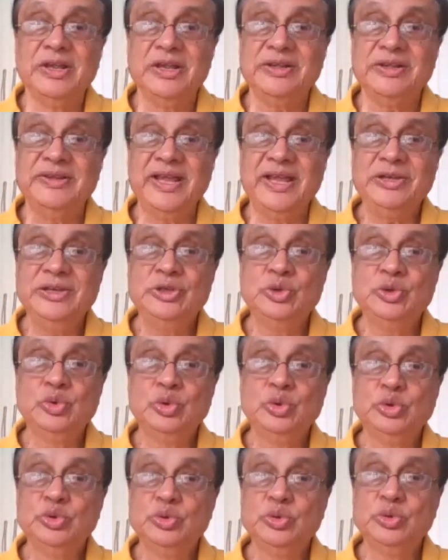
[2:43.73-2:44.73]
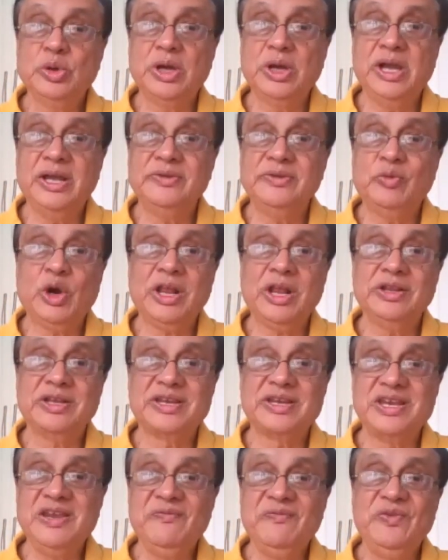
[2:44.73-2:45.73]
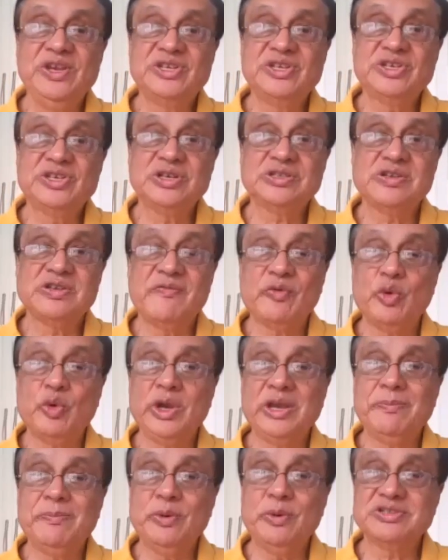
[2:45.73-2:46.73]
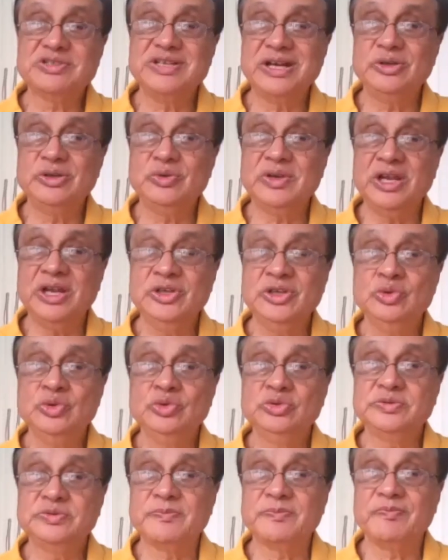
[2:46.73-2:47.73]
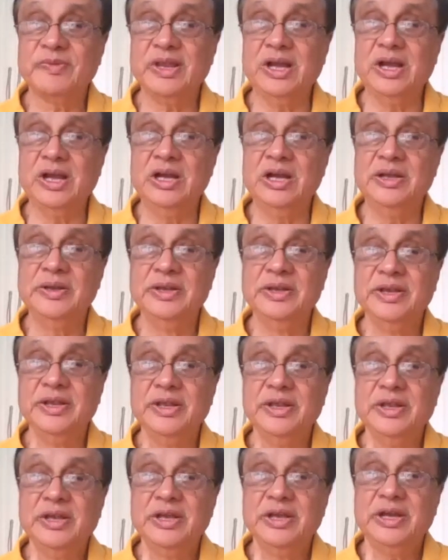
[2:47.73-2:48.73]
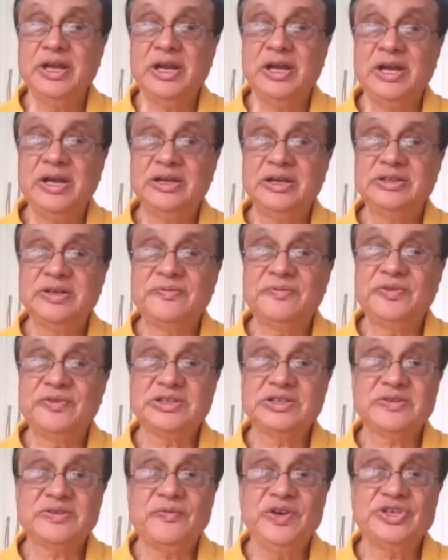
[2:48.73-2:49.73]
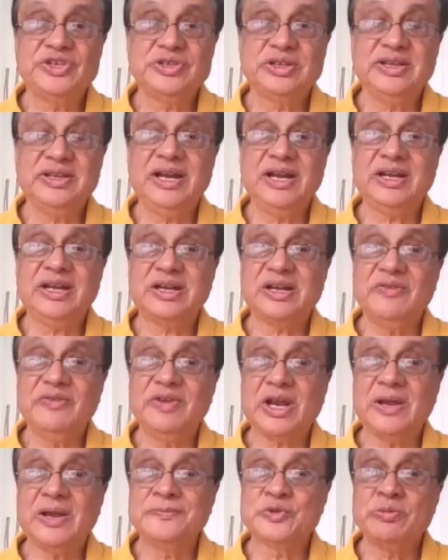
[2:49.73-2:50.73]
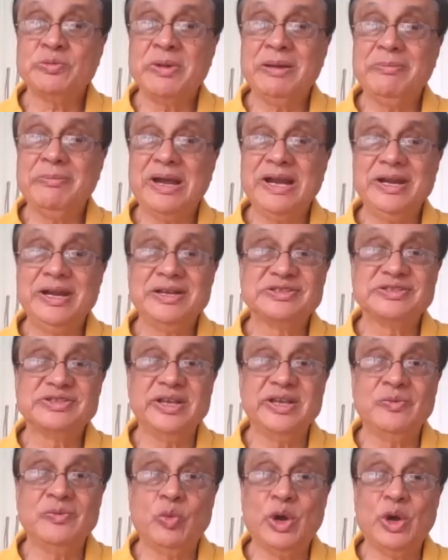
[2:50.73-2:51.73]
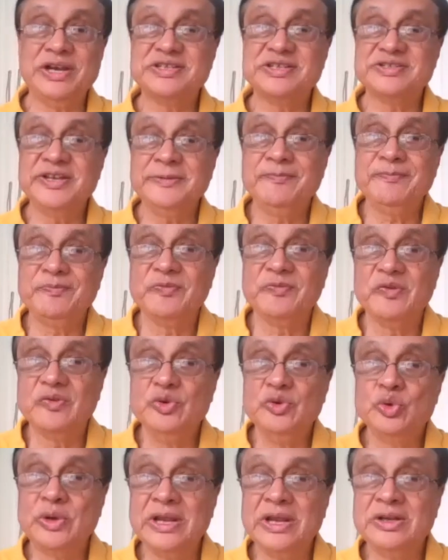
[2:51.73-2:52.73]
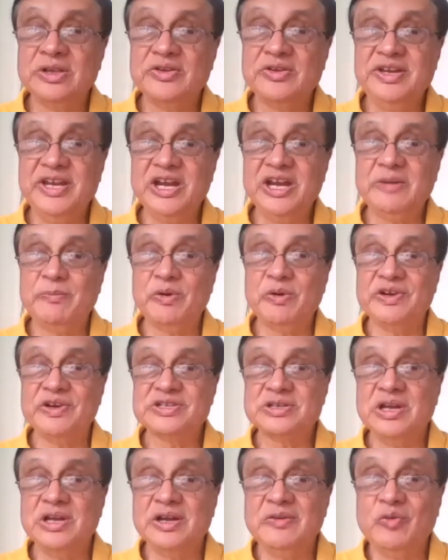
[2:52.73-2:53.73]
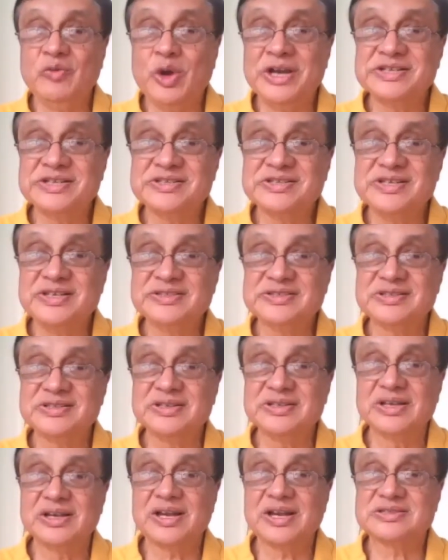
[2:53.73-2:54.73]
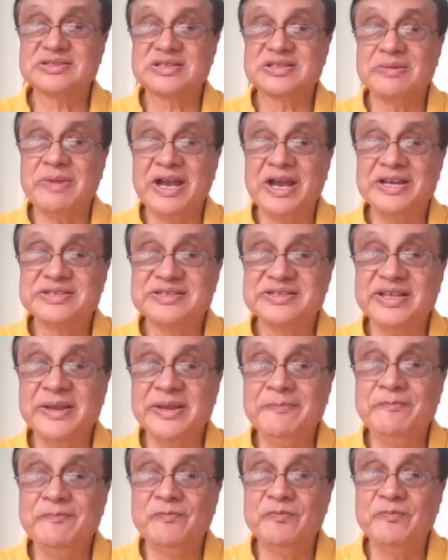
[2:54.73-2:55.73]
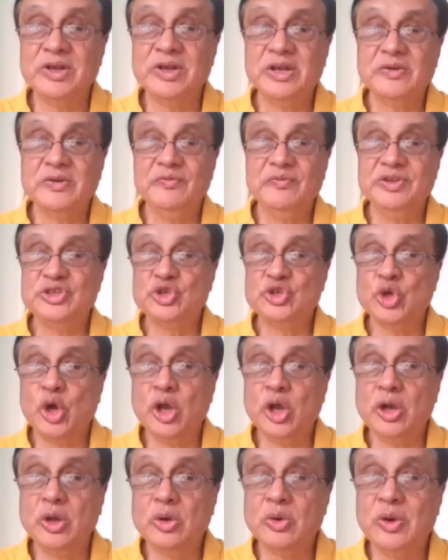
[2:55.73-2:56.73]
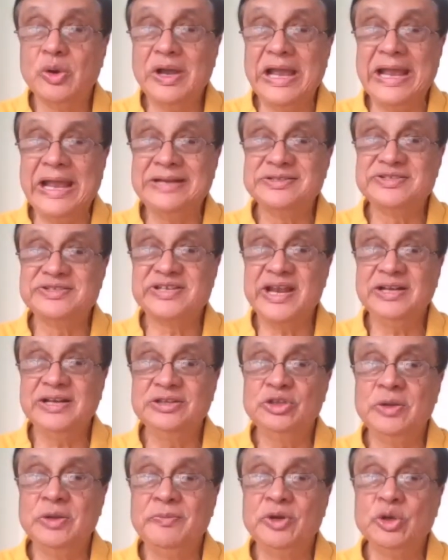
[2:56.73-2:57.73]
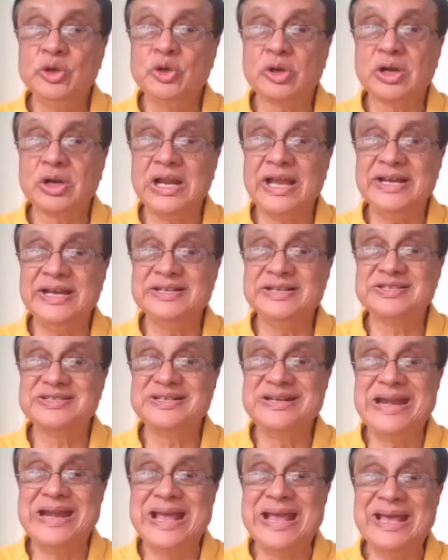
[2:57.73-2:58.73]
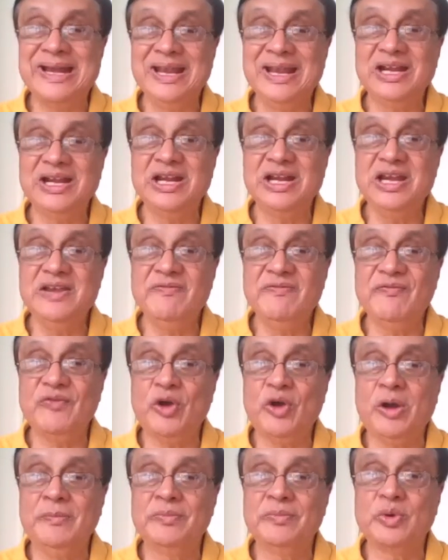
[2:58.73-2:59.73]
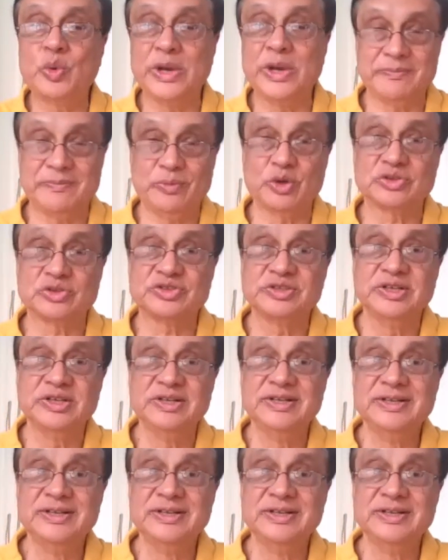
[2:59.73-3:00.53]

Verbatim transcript: Then you, what are the key features of QuickBooks that you can use? The first feature that comes to my mind is the invoicing. You can create professional invoices, customize them with your logo and send them to your clients directly from QuickBooks.